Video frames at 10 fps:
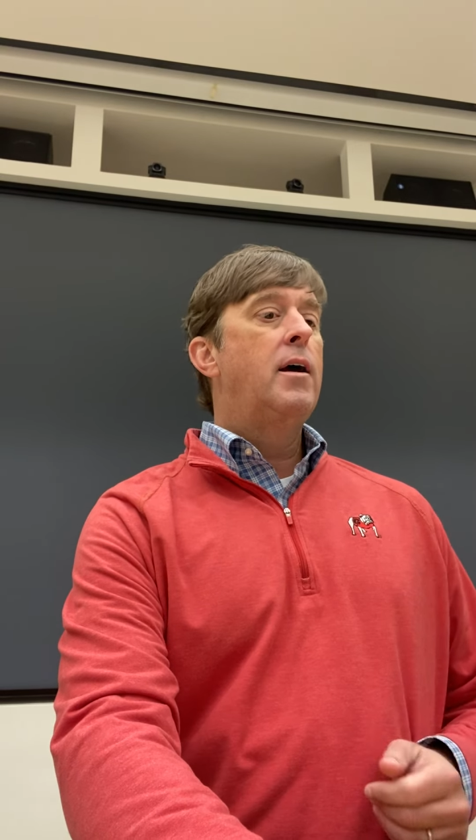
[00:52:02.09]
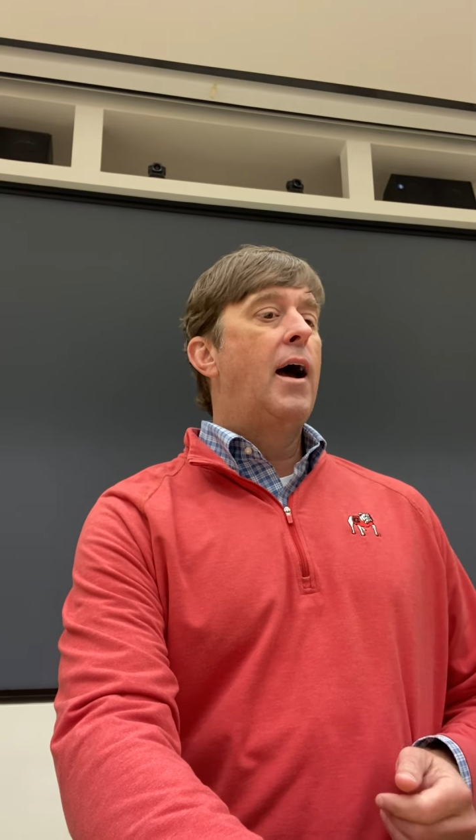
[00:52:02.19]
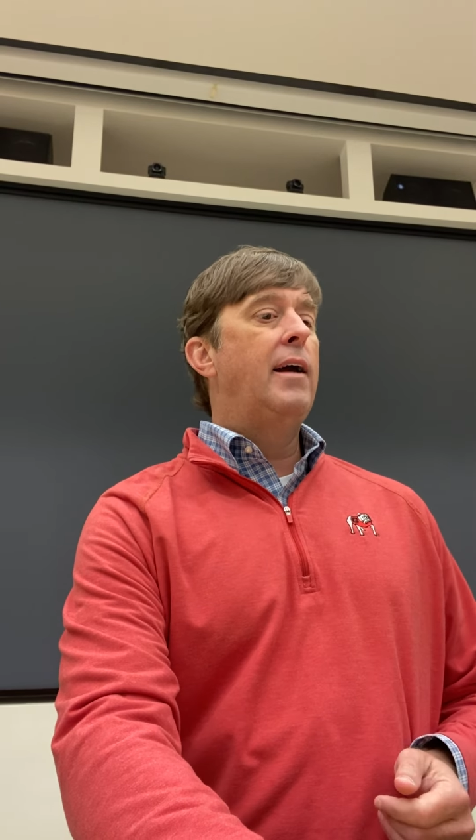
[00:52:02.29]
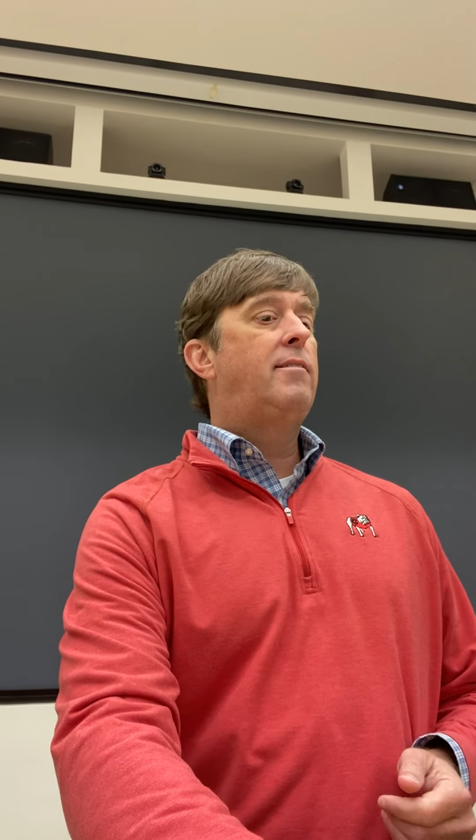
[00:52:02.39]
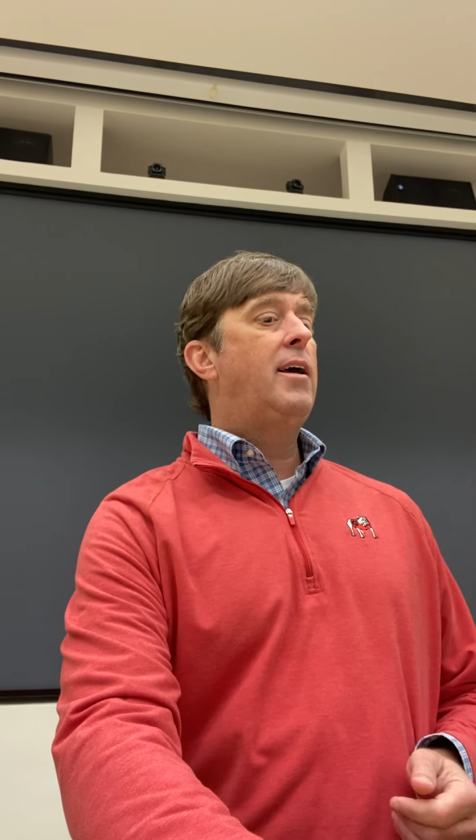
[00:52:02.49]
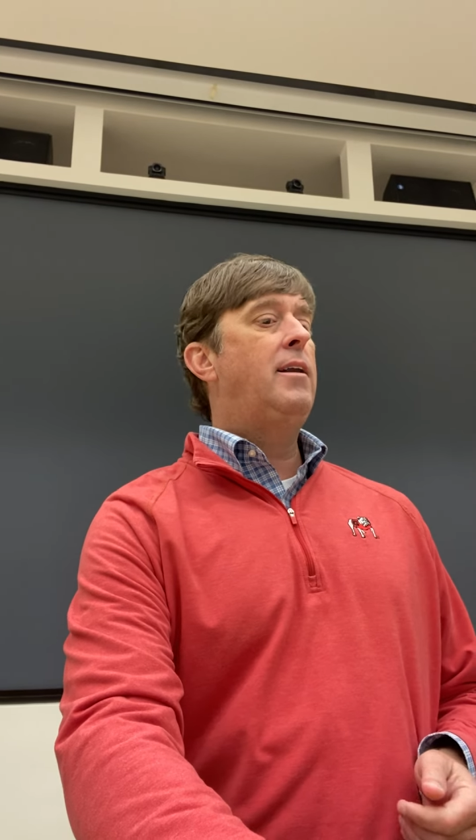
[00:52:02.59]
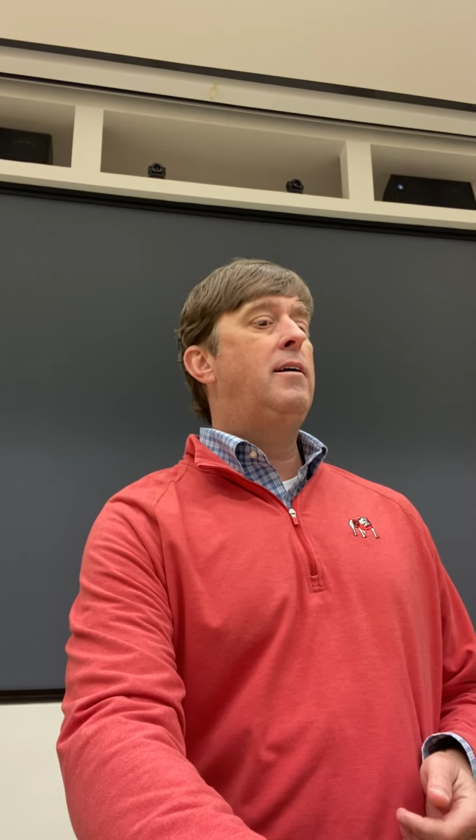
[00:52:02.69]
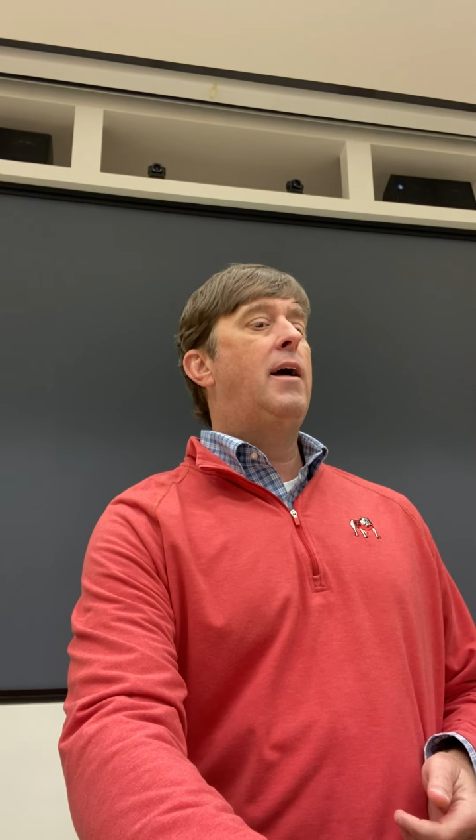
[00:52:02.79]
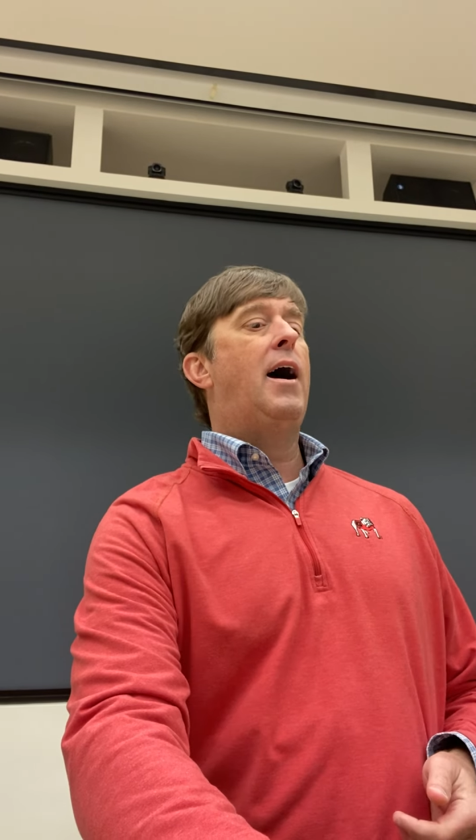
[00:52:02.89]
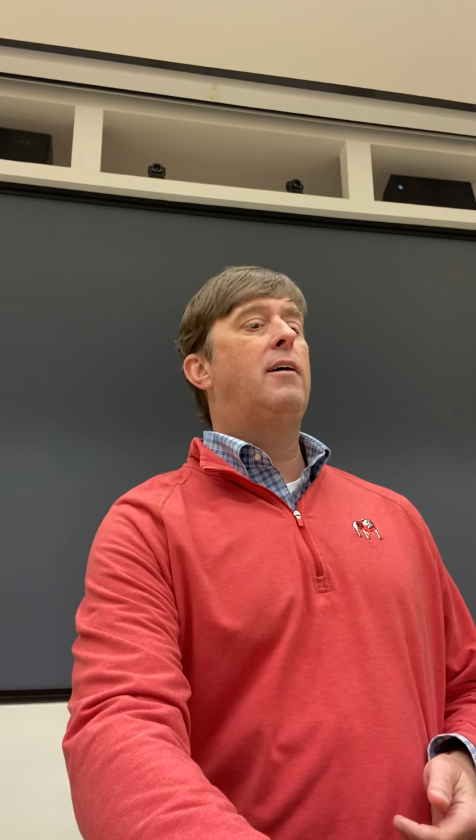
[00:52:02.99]
A
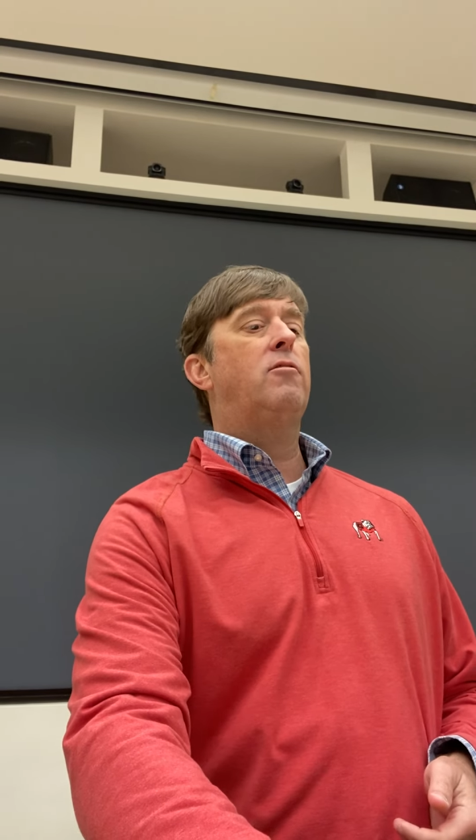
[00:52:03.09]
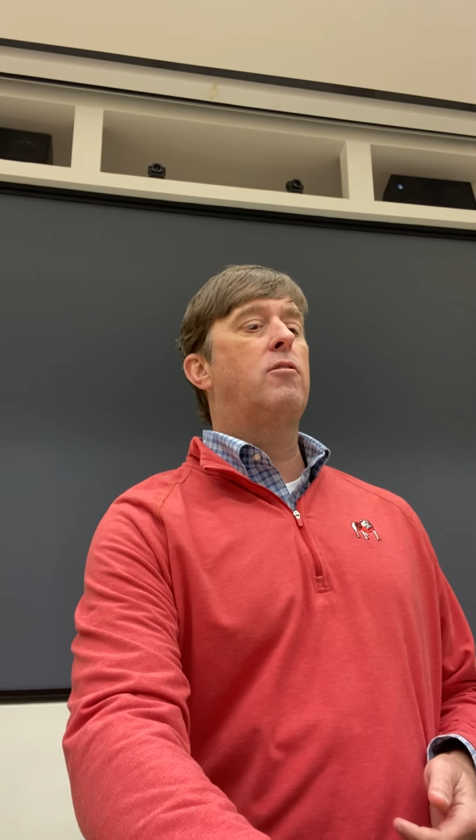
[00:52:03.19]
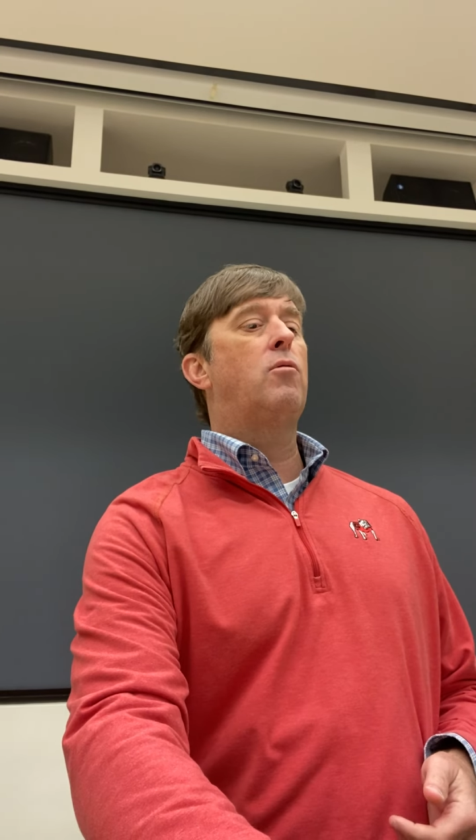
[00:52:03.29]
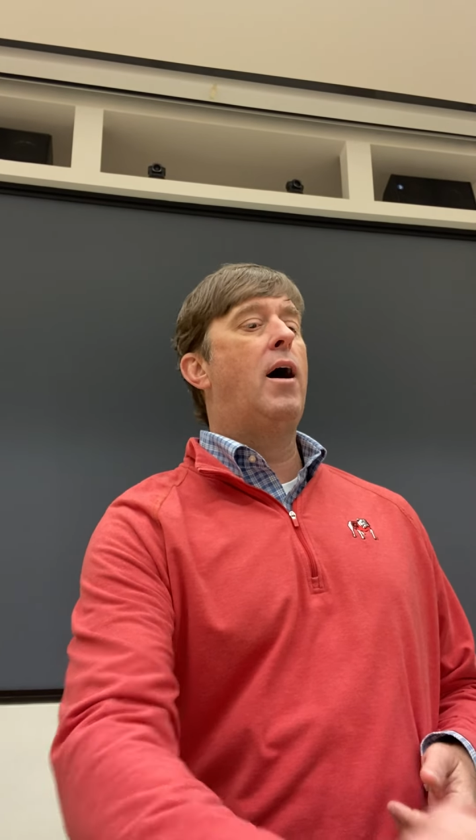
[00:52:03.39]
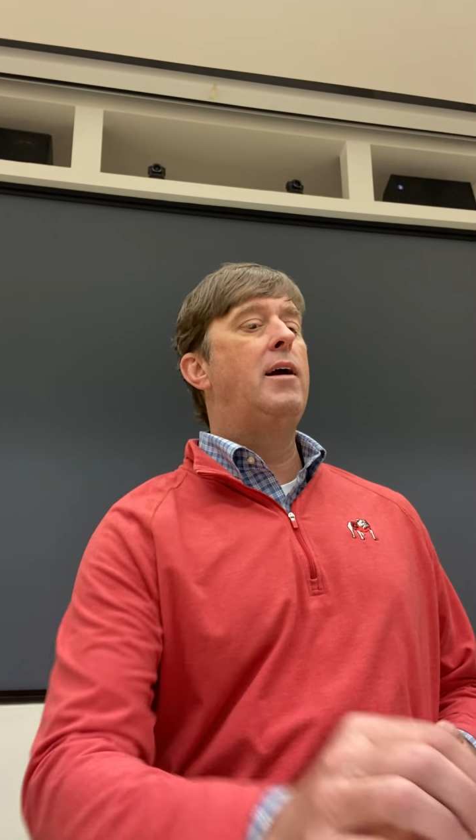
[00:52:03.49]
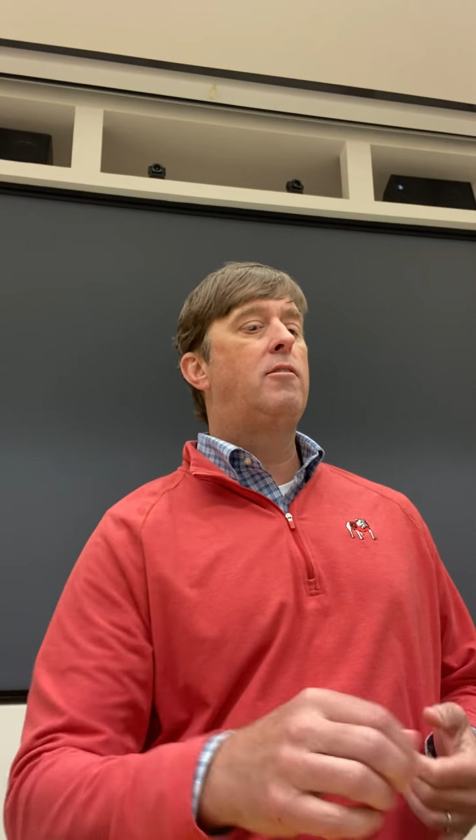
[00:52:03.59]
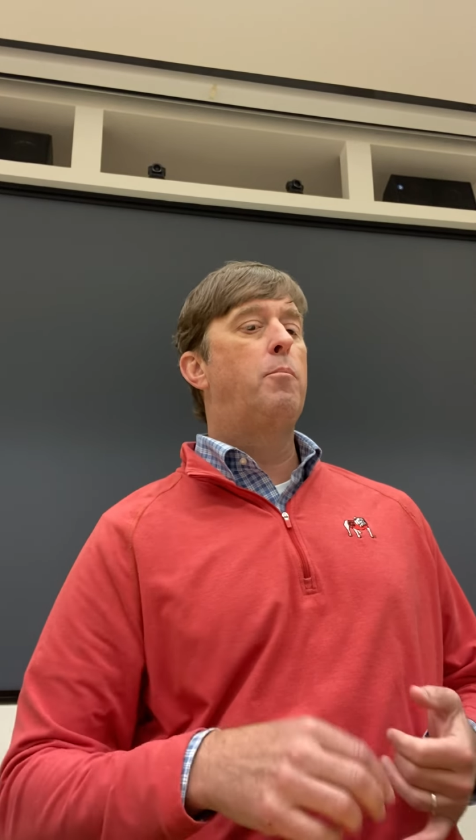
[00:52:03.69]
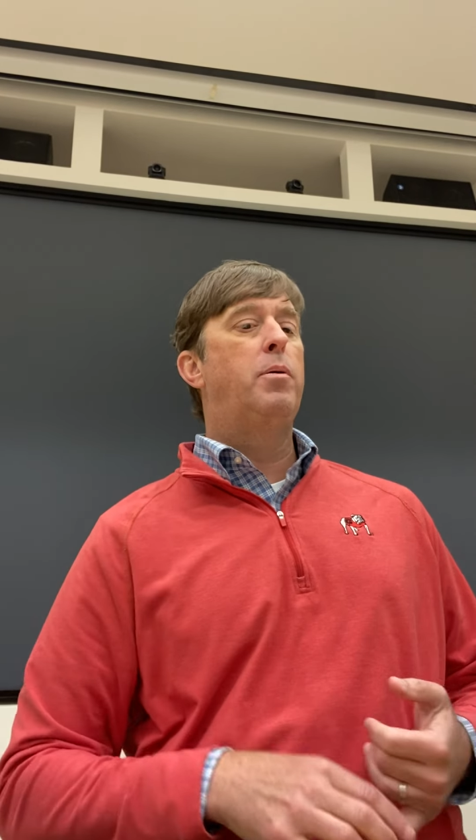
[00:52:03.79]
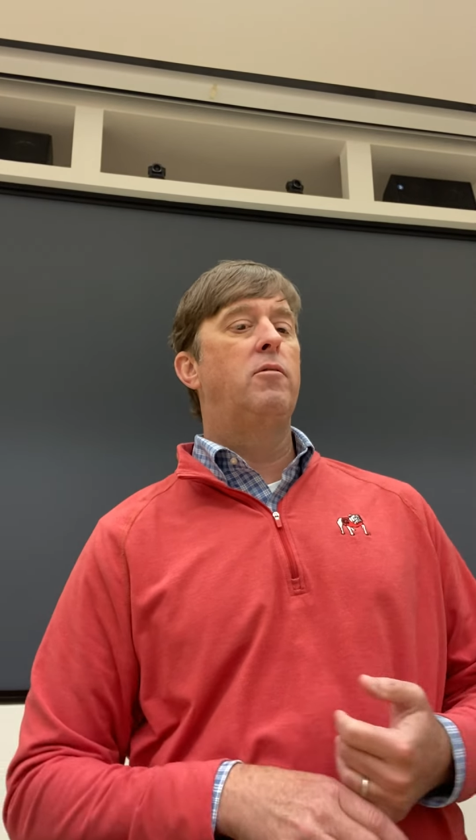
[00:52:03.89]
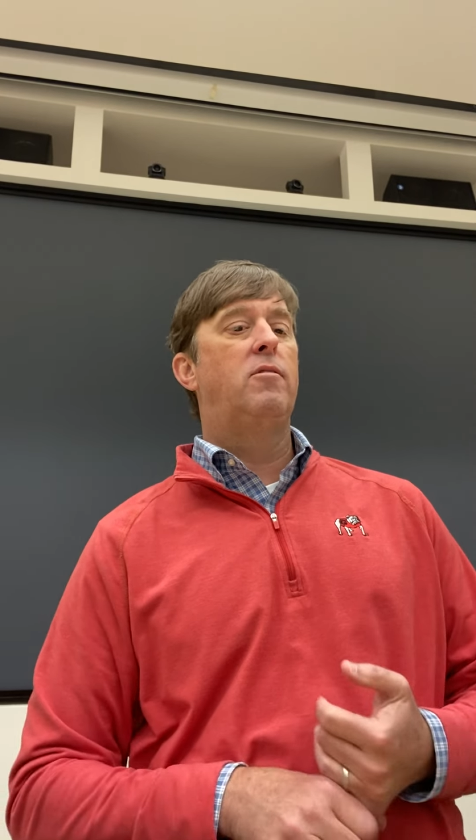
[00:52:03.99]
tenant has the right to
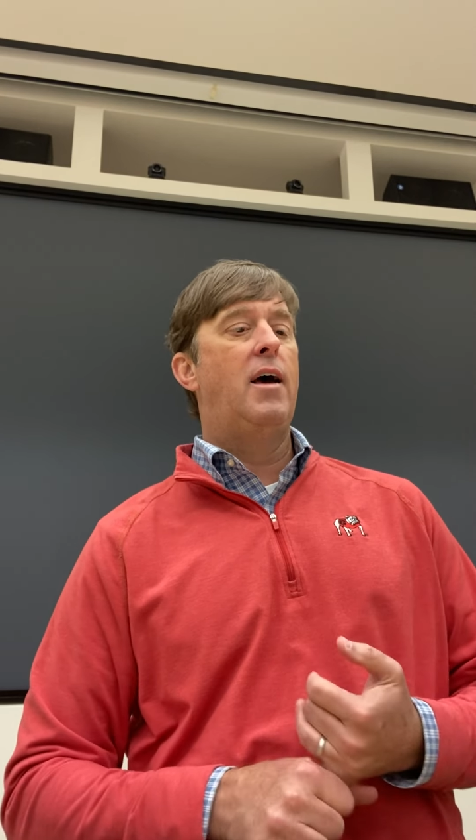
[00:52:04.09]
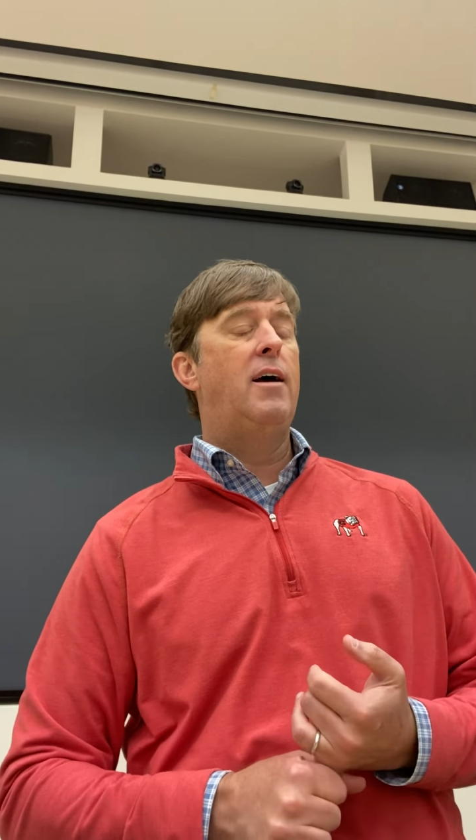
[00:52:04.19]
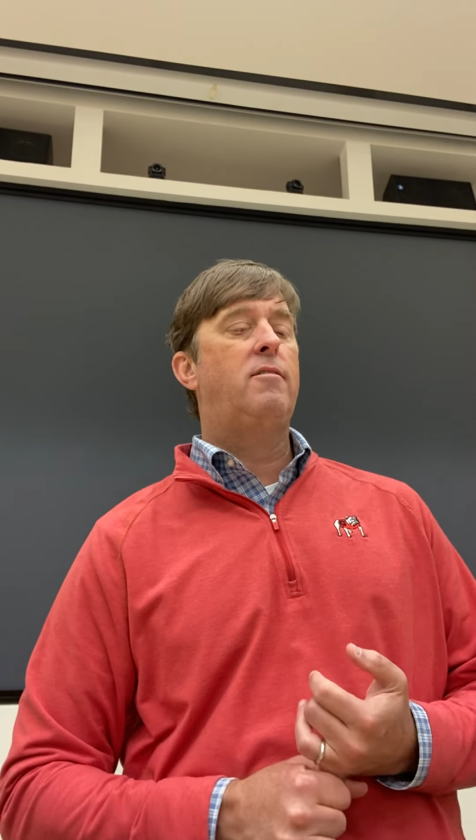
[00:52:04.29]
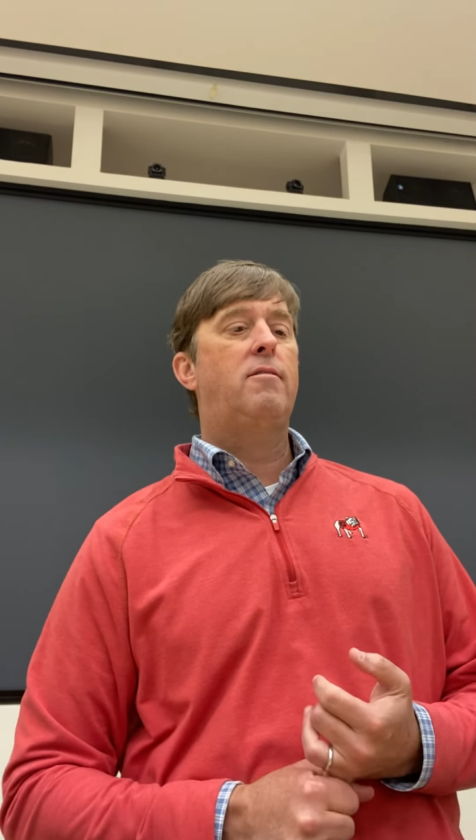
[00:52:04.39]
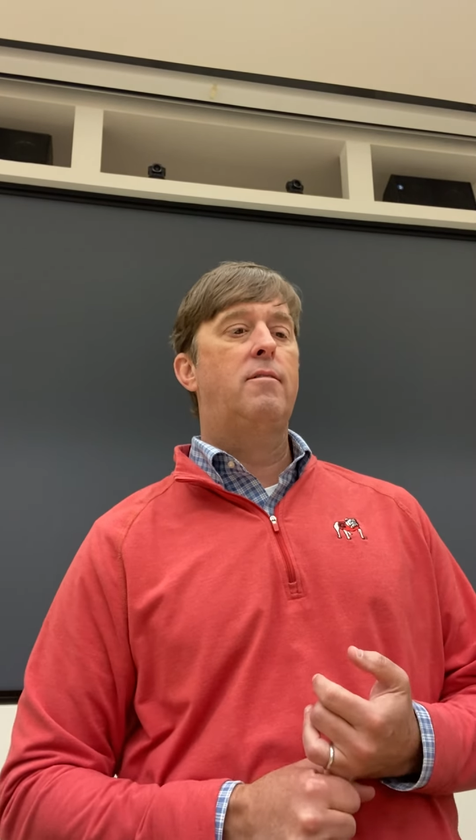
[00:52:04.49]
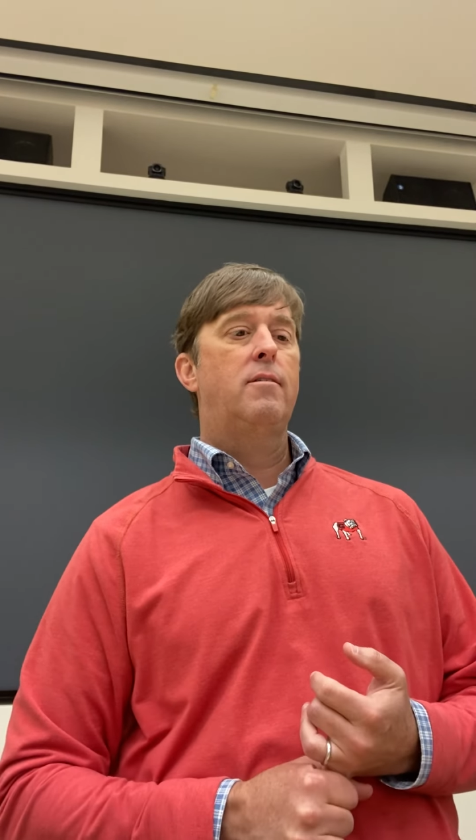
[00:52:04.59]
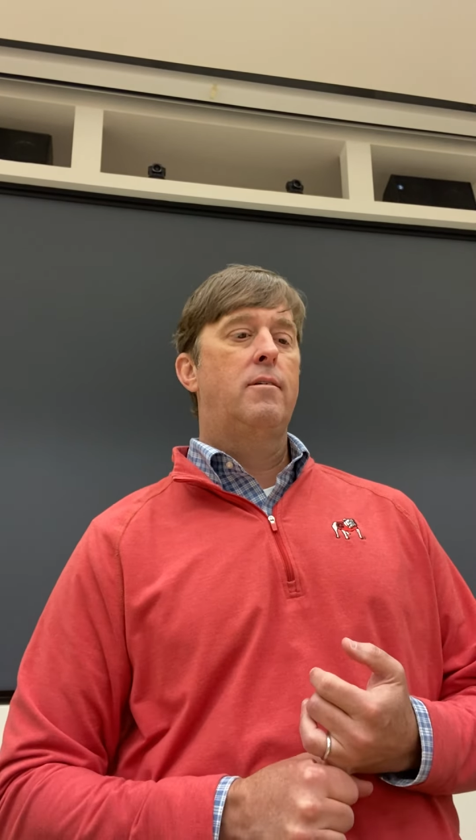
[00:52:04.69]
possess